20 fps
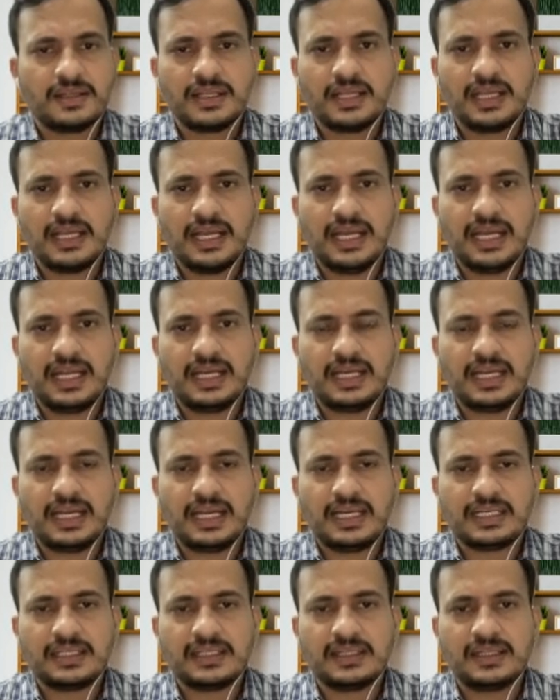
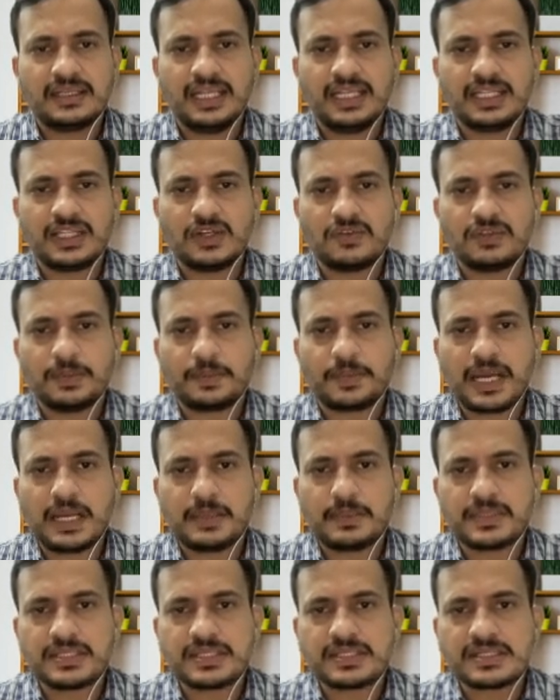and the length of the
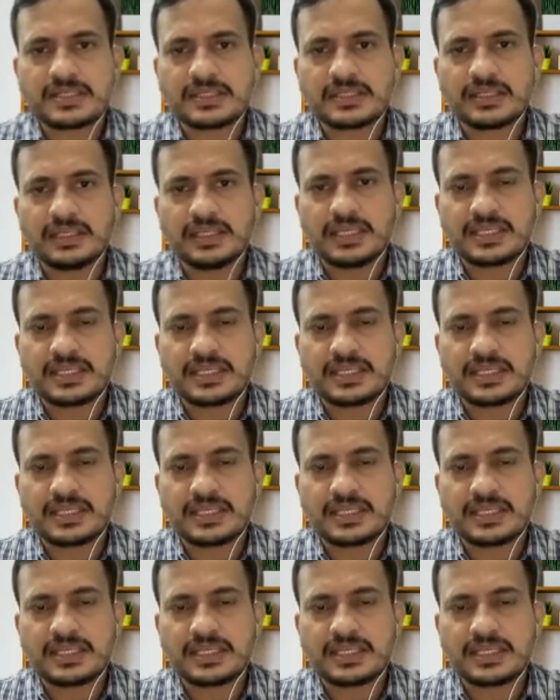primers,